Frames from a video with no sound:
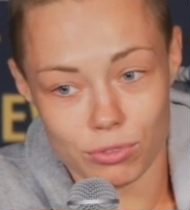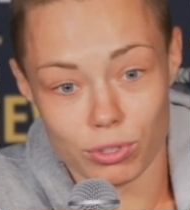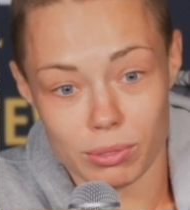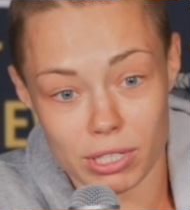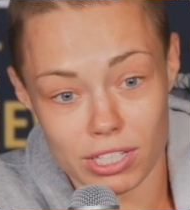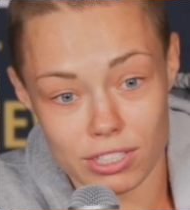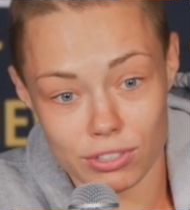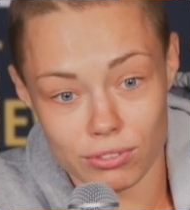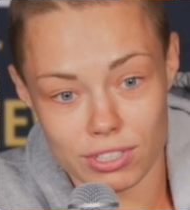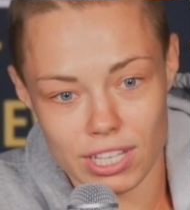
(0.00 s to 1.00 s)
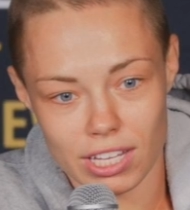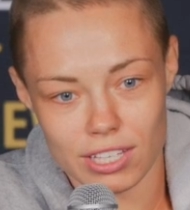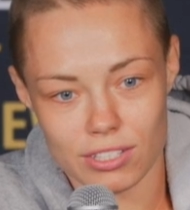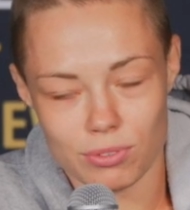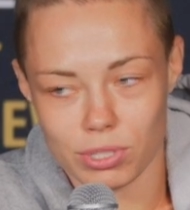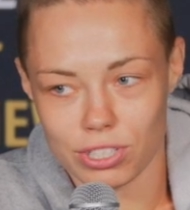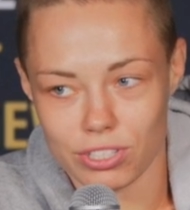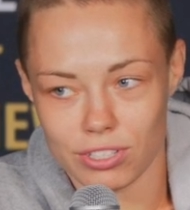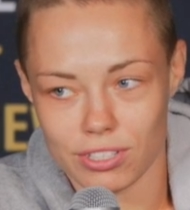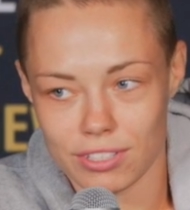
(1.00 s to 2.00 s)
three minutes and three seconds,
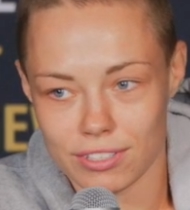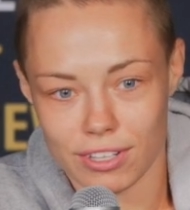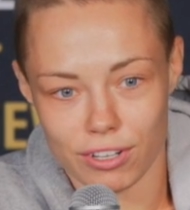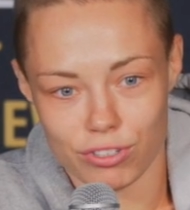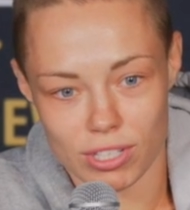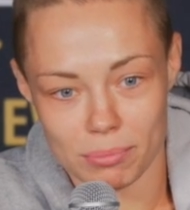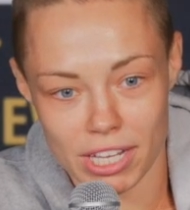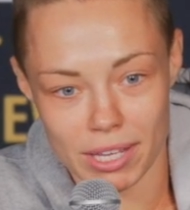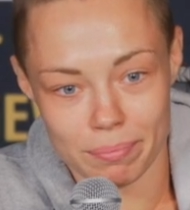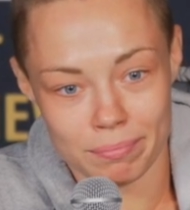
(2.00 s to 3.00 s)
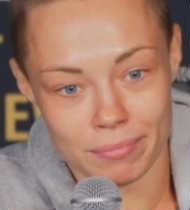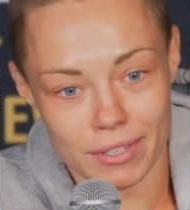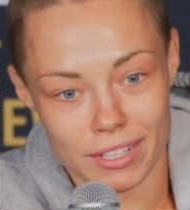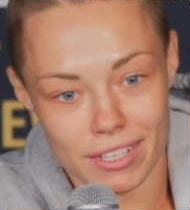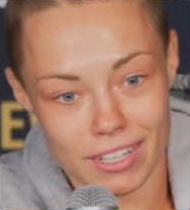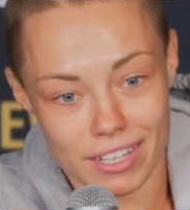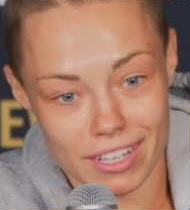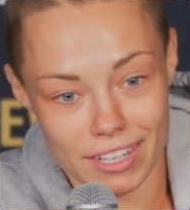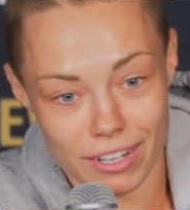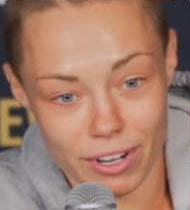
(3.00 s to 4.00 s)
which is our gym name
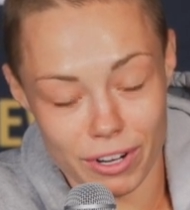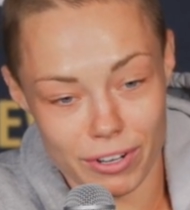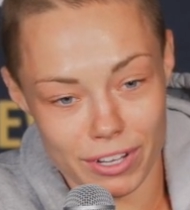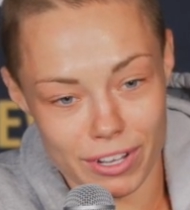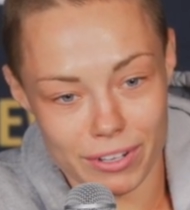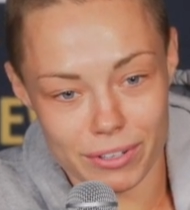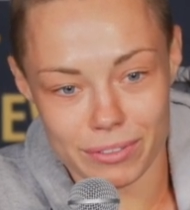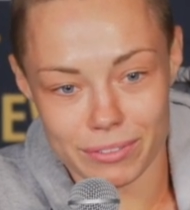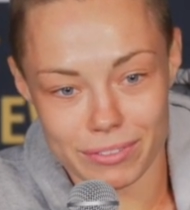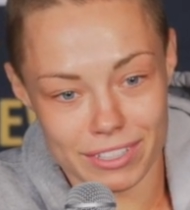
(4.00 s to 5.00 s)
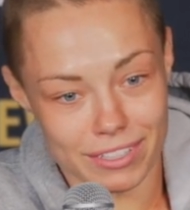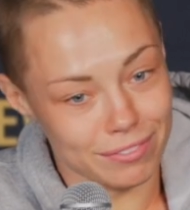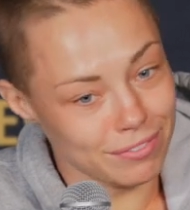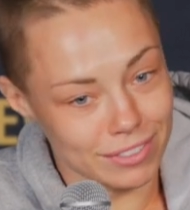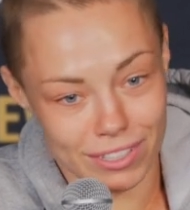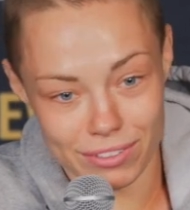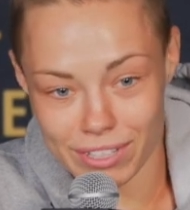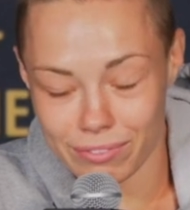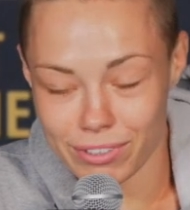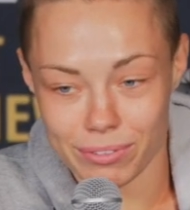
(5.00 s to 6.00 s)
and our area code, of, you know,
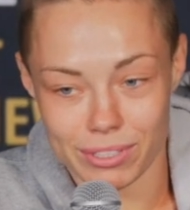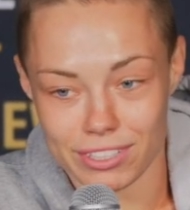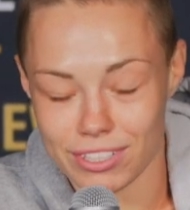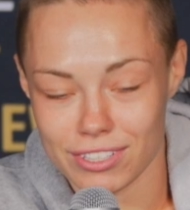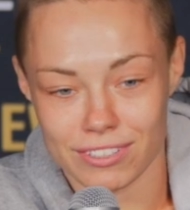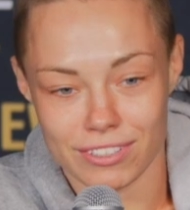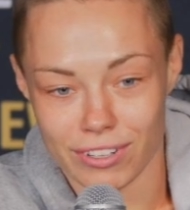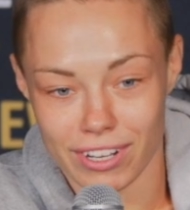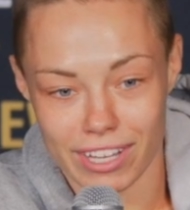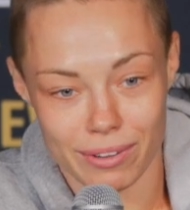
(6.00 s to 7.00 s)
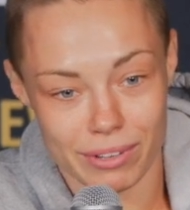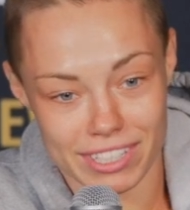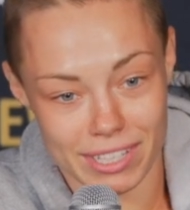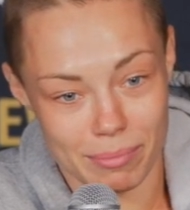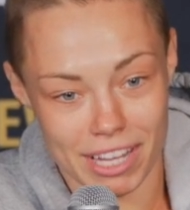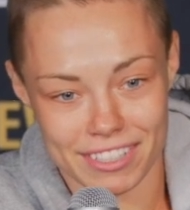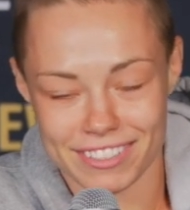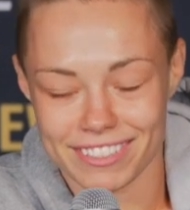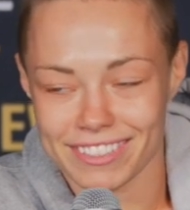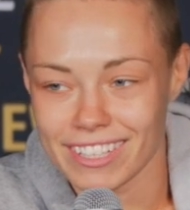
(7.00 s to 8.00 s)
Denver, which, you know, I can't wait to get back
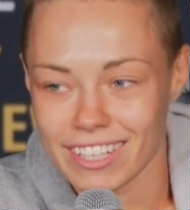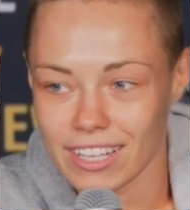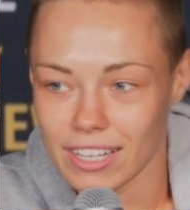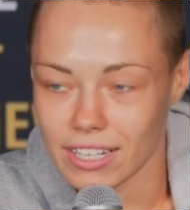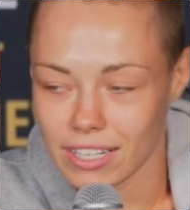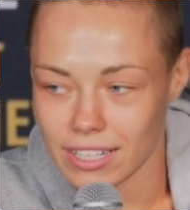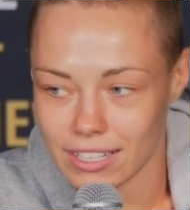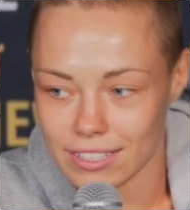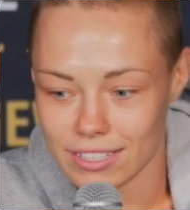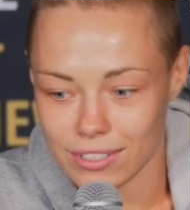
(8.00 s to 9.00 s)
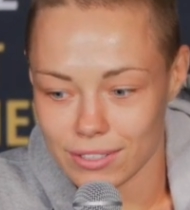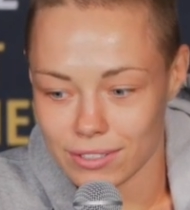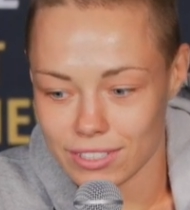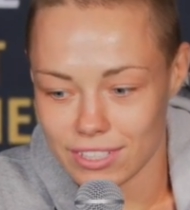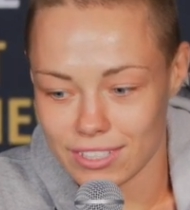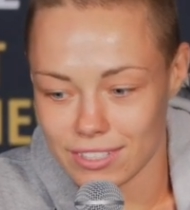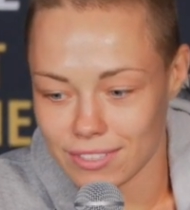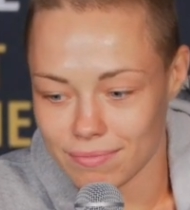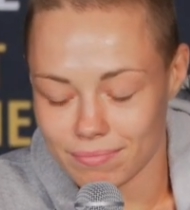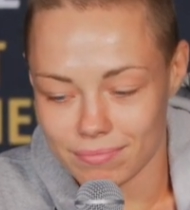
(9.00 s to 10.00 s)
to. Uh, so
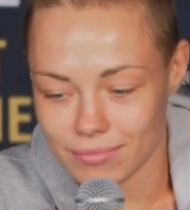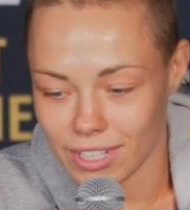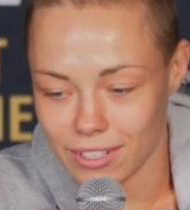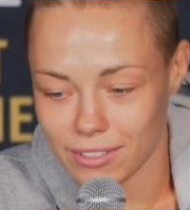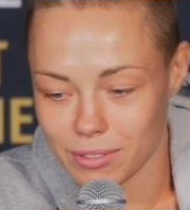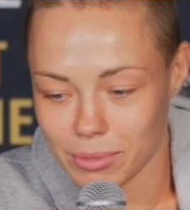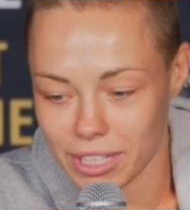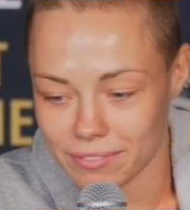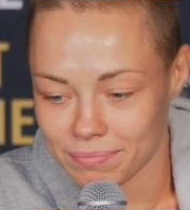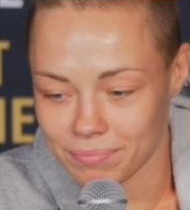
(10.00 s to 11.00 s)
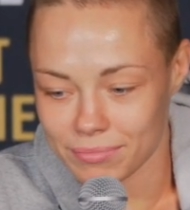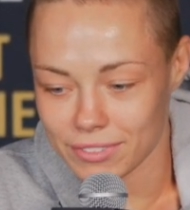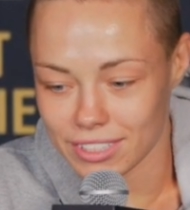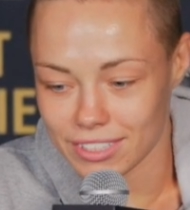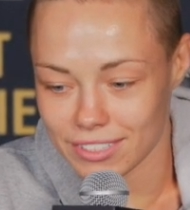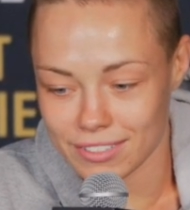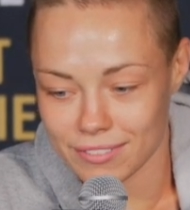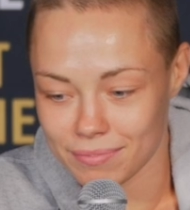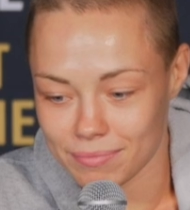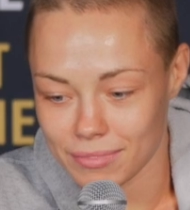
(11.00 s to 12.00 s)
just, I don't know, man. Just,
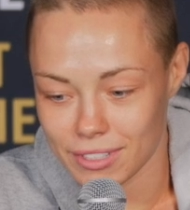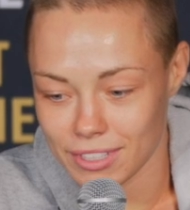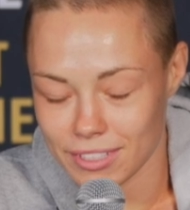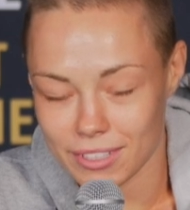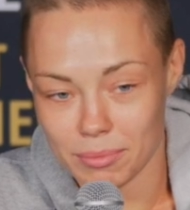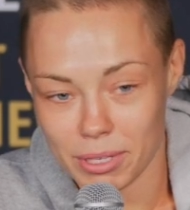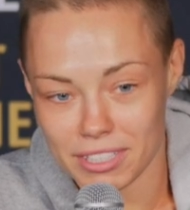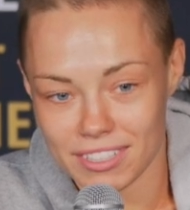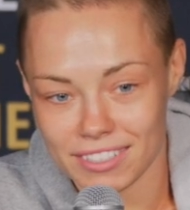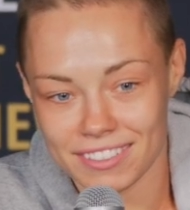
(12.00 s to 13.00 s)
it's amazing.